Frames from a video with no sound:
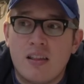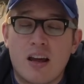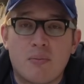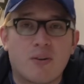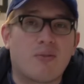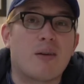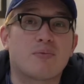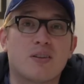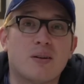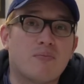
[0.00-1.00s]
That about
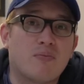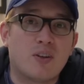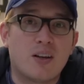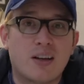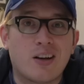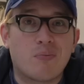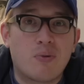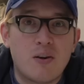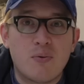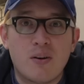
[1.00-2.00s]
wraps it up for the Nikon
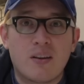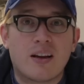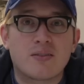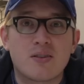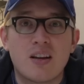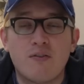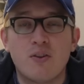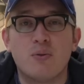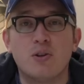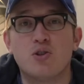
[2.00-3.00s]
P1000.
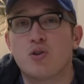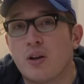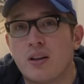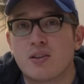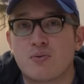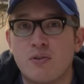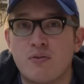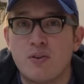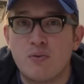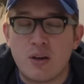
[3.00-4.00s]
If you enjoyed this
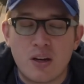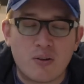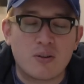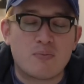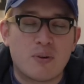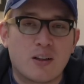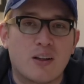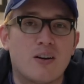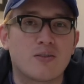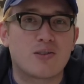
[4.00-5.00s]
review, we know it's been a
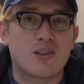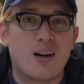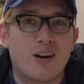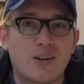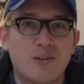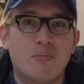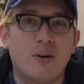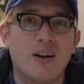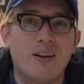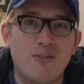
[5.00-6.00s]
long slog,
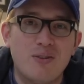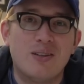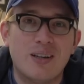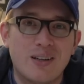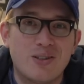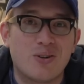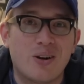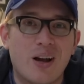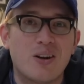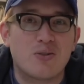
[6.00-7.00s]
but if you did
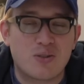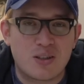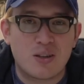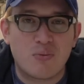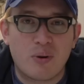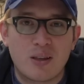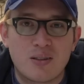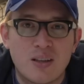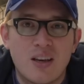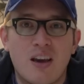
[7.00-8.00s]
enjoy it and you're still with
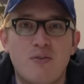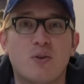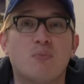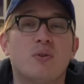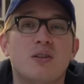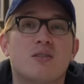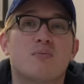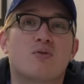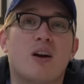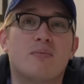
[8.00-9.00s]
us, if you could please
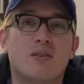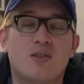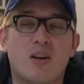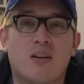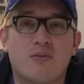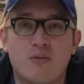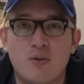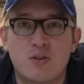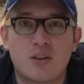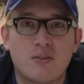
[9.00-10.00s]
subscribe to the channel for
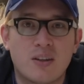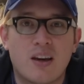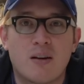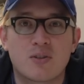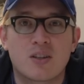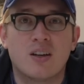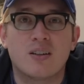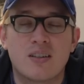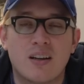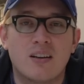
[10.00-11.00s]
future Clifton Cameras
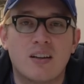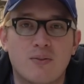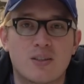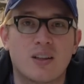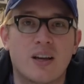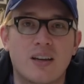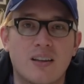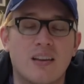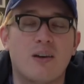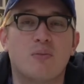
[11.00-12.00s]
content and give us a
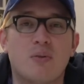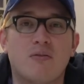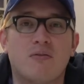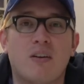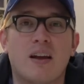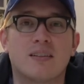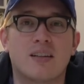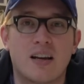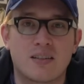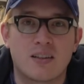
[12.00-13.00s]
like, that would be
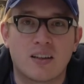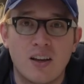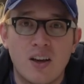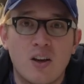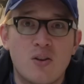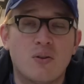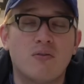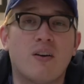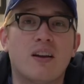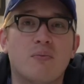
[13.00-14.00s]
fantastic. You
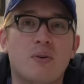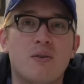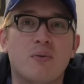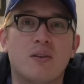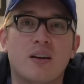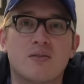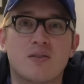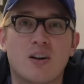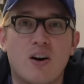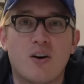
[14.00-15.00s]
can find the
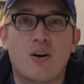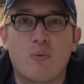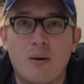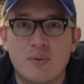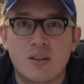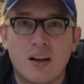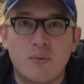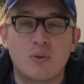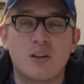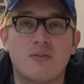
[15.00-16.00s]
P1000 on our
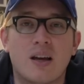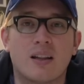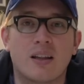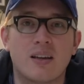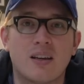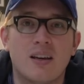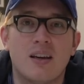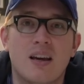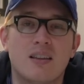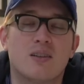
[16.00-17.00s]
website. We'll leave that link
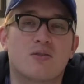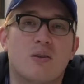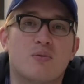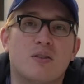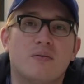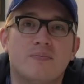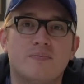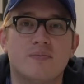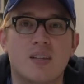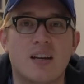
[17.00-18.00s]
in the description.
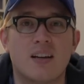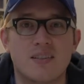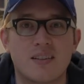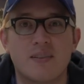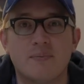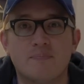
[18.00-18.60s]
Take it easy.